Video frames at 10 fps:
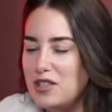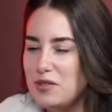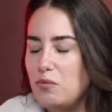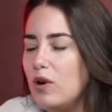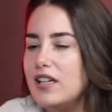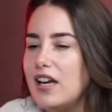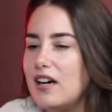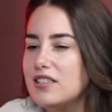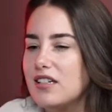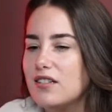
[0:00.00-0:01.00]
just one day
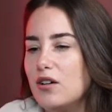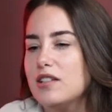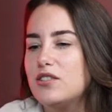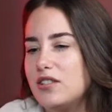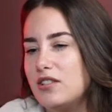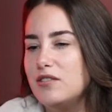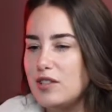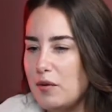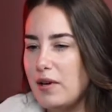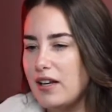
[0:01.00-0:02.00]
I was like, no, let's just shoot in
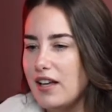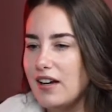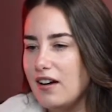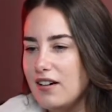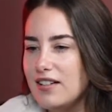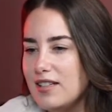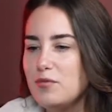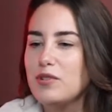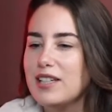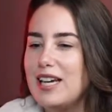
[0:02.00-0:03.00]
JPEG. Like I heard
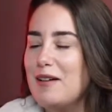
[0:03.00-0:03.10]
that's really